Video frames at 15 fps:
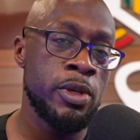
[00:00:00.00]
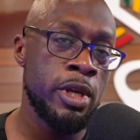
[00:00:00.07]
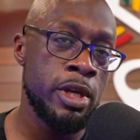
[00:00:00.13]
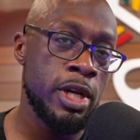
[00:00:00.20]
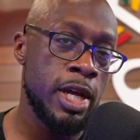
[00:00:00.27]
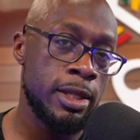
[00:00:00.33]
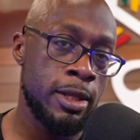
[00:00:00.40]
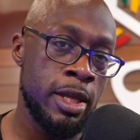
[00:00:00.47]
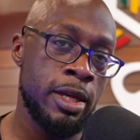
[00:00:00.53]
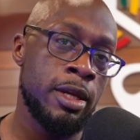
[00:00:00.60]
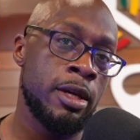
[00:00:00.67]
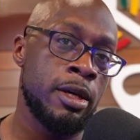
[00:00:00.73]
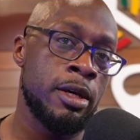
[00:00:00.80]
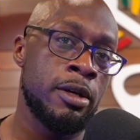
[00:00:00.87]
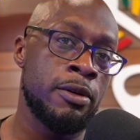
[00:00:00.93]
they're not
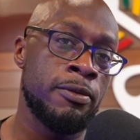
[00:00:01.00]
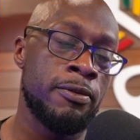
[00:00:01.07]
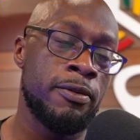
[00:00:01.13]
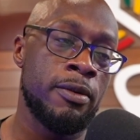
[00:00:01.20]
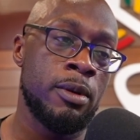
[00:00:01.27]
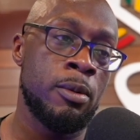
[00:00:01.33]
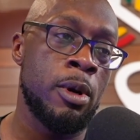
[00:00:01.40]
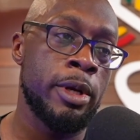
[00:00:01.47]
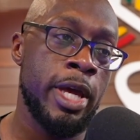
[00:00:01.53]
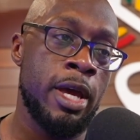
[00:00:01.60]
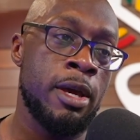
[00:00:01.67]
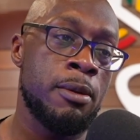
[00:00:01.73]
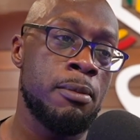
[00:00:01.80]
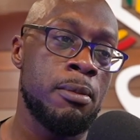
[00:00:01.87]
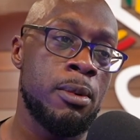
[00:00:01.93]
thinking of,
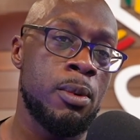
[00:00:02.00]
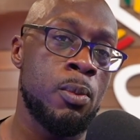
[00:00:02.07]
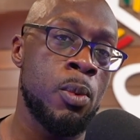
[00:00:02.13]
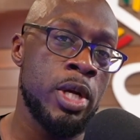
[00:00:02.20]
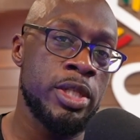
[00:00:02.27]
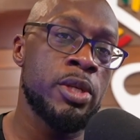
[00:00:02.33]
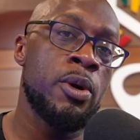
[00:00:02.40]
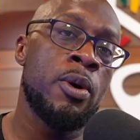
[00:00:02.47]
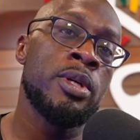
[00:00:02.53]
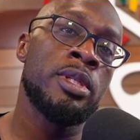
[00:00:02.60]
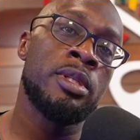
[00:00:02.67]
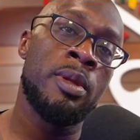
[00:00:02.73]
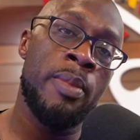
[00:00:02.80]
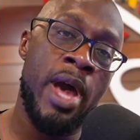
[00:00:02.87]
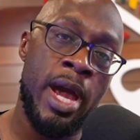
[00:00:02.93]
okay, what's
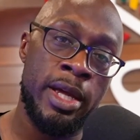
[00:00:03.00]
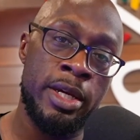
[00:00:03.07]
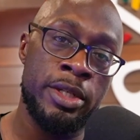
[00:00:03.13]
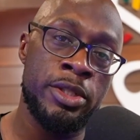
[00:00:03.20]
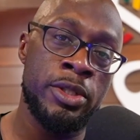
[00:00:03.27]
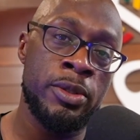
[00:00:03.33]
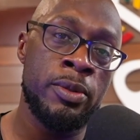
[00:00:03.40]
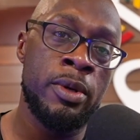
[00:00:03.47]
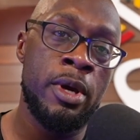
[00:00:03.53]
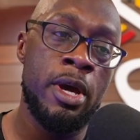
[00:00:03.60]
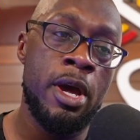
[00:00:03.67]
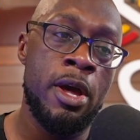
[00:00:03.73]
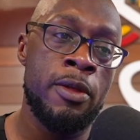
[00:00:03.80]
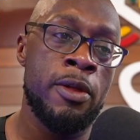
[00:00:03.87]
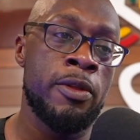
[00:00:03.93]
causing the back issue?
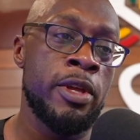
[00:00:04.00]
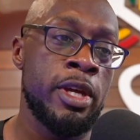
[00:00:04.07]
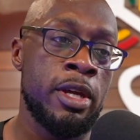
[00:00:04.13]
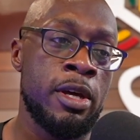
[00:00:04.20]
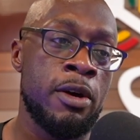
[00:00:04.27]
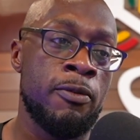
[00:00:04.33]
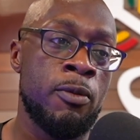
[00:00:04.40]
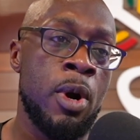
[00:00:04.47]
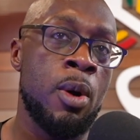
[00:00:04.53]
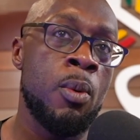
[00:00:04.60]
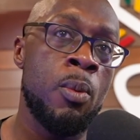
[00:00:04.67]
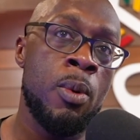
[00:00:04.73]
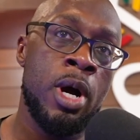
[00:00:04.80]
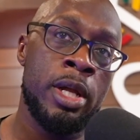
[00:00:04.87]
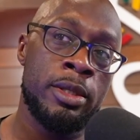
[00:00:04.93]
They're thinking of, well,
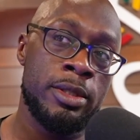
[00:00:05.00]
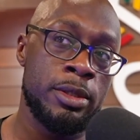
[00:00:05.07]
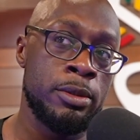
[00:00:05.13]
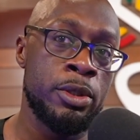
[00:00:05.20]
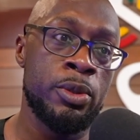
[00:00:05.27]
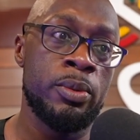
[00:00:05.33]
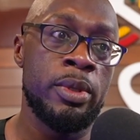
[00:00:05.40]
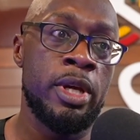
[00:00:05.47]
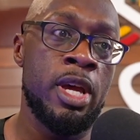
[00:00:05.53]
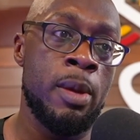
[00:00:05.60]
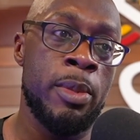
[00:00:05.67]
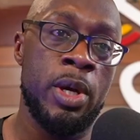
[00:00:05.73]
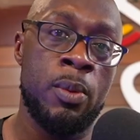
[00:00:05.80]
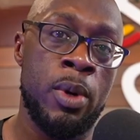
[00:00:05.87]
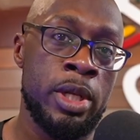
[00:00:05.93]
what new
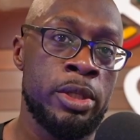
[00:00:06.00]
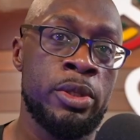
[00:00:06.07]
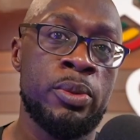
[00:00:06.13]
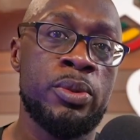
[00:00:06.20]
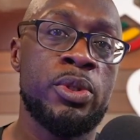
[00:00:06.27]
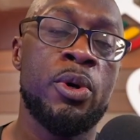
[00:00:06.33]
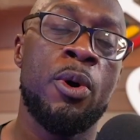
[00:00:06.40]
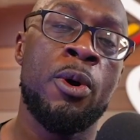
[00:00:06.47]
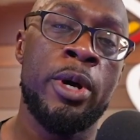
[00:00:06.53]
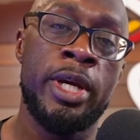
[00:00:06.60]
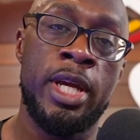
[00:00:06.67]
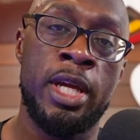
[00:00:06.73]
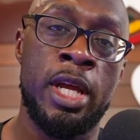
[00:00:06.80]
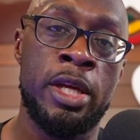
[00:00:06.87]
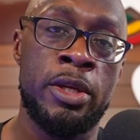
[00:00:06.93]
gimmick, what new toy
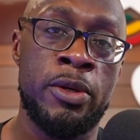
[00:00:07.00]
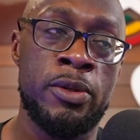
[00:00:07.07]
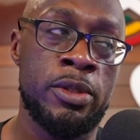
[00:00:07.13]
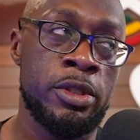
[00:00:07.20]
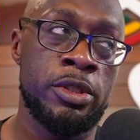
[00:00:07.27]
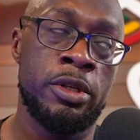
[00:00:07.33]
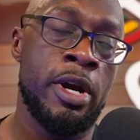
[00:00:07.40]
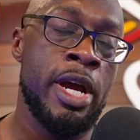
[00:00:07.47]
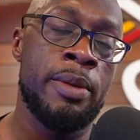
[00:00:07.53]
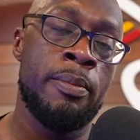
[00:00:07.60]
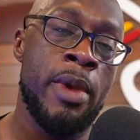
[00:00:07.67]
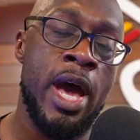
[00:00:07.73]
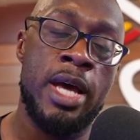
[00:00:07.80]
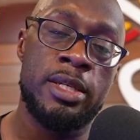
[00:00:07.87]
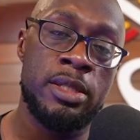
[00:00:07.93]
can I use to try and
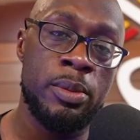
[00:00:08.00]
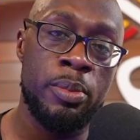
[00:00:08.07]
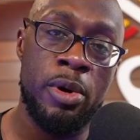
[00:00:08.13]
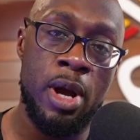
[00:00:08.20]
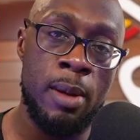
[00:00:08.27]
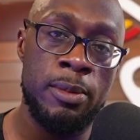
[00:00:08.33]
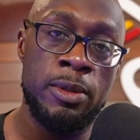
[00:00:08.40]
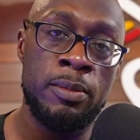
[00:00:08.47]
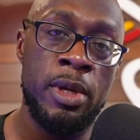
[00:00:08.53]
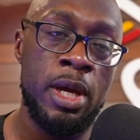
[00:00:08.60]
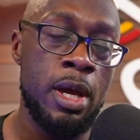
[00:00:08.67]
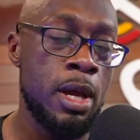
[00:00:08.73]
mask the problem?